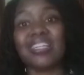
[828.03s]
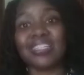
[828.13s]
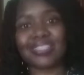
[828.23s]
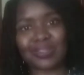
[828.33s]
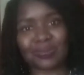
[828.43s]

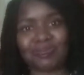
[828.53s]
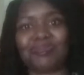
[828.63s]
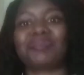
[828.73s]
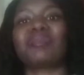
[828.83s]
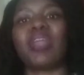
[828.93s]
So,
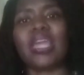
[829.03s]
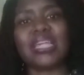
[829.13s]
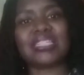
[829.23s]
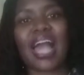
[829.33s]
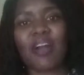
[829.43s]

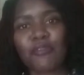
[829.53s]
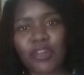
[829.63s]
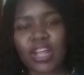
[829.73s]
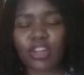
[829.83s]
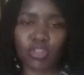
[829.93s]
is
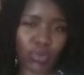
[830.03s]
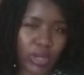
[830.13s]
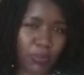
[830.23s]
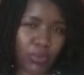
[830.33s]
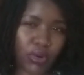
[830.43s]
Africa
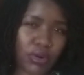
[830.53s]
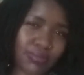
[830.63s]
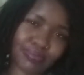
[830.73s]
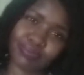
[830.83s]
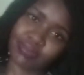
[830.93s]
truly poor?
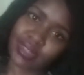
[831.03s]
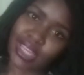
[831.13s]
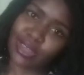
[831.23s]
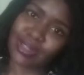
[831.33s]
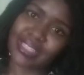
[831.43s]

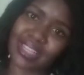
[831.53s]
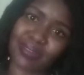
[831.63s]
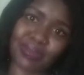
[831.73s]
You tell